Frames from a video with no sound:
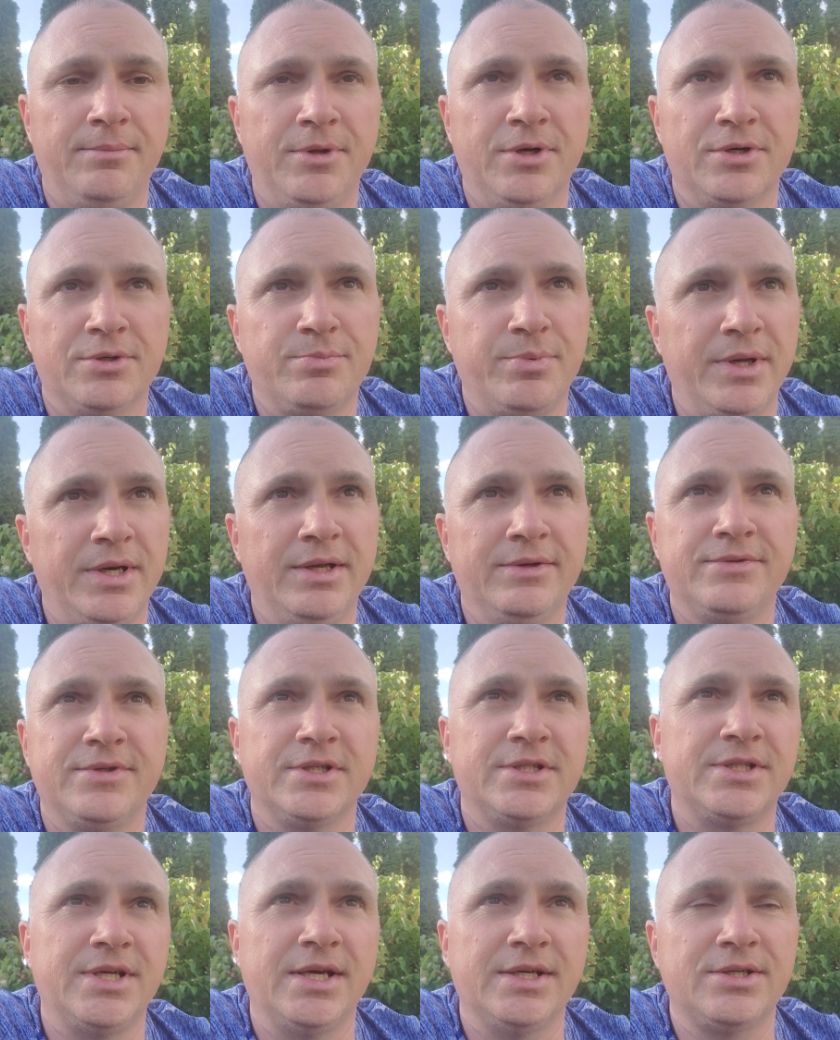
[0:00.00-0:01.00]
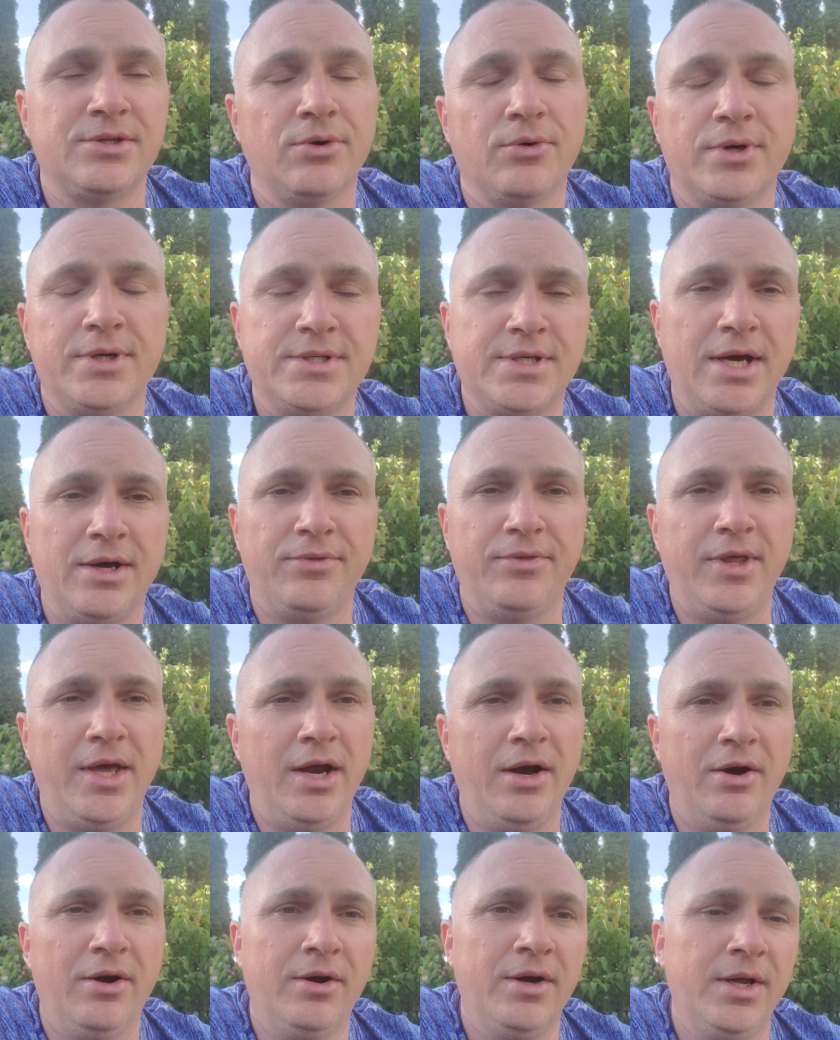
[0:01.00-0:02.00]
There's plenty of success stories out
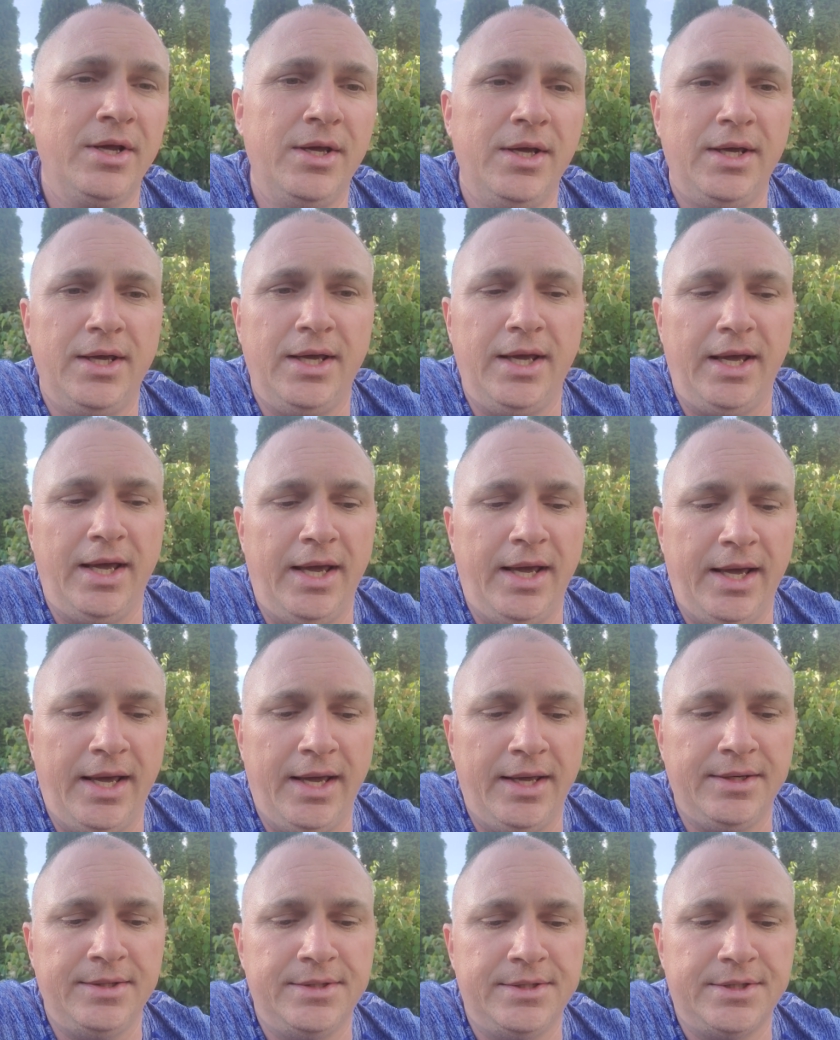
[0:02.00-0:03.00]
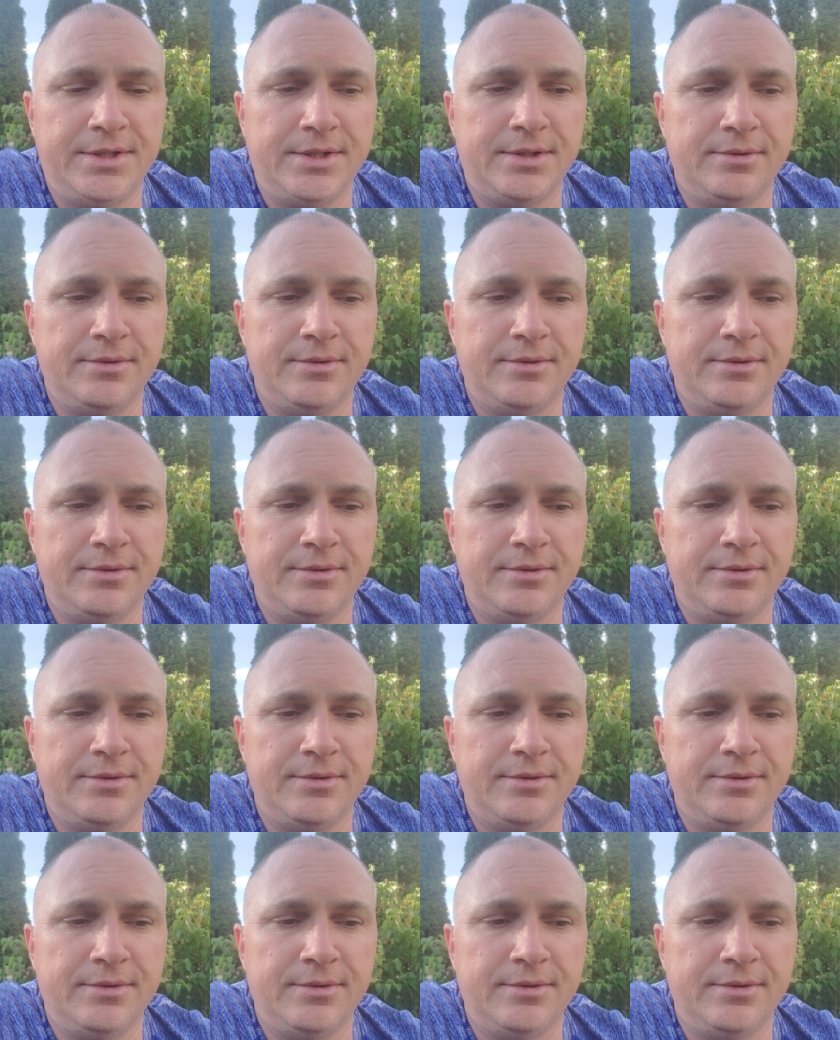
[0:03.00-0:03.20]
there, and